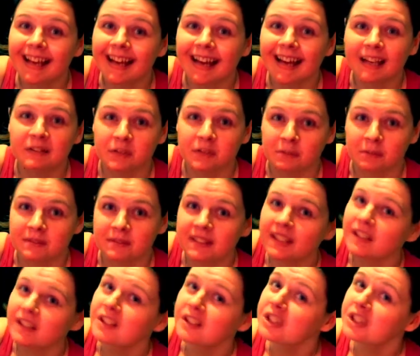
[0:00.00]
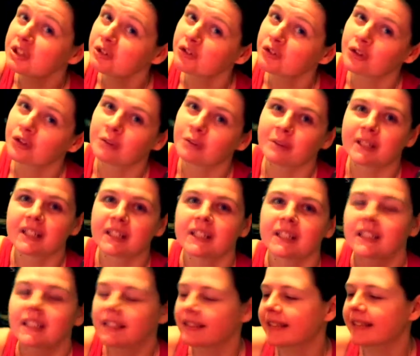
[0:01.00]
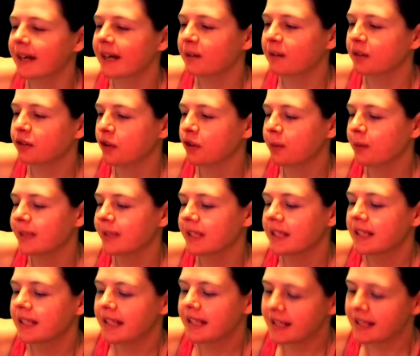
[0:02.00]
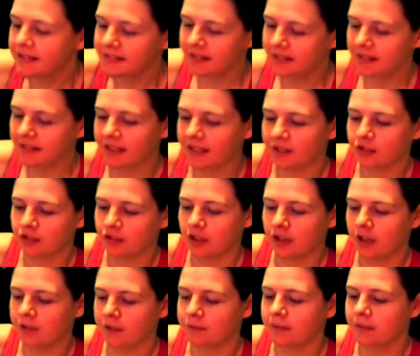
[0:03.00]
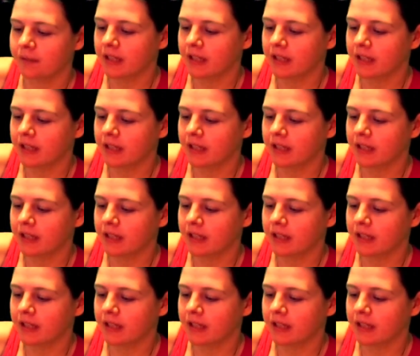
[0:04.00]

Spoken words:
and it was a particular YouTuber that was showing his collection off,